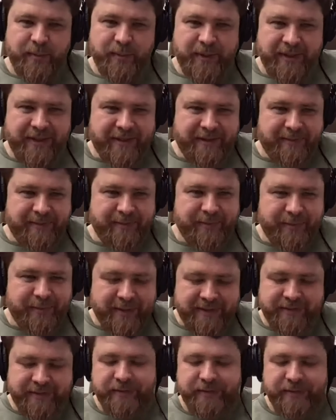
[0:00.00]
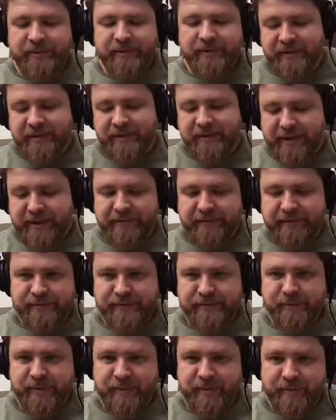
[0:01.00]
we are extremely grateful
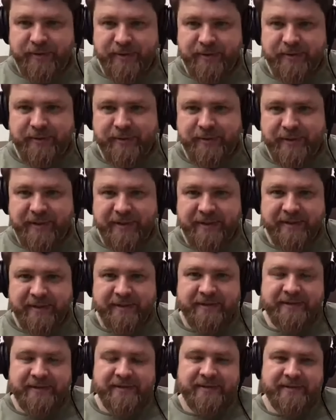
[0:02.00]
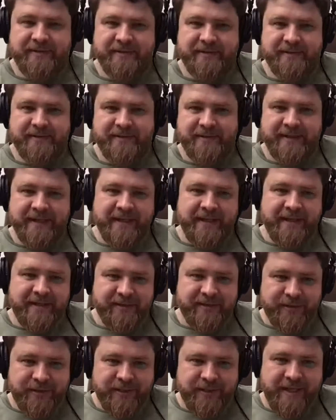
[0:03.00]
to people who are
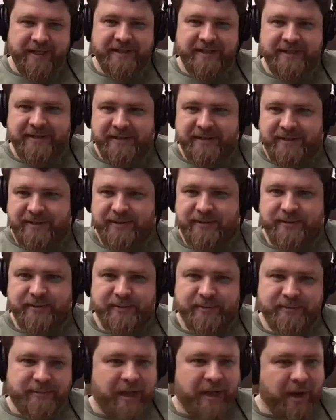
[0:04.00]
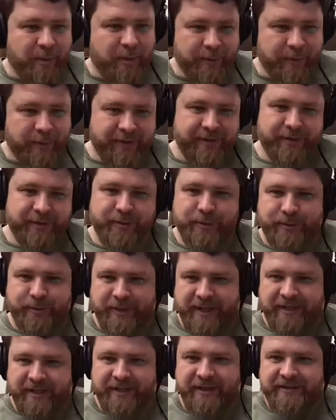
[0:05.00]
donating to our or
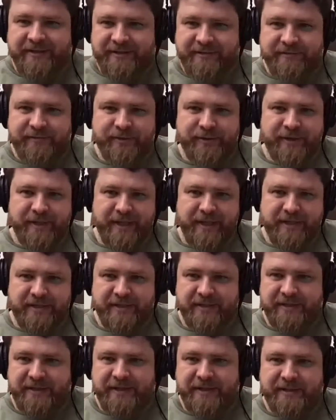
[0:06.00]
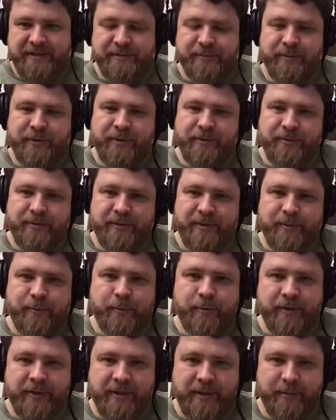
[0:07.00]
any other foundation that is currently
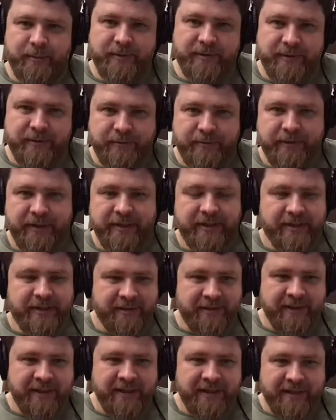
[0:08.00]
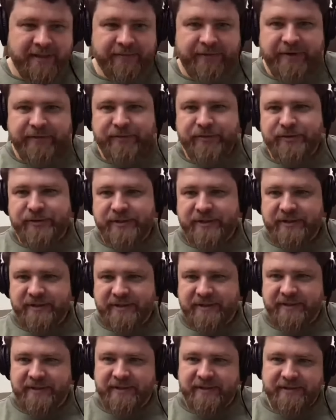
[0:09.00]
working with Ukrainian
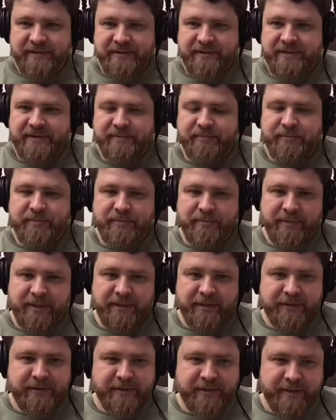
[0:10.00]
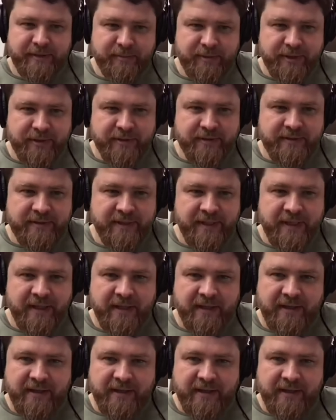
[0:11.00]
refugees and military, because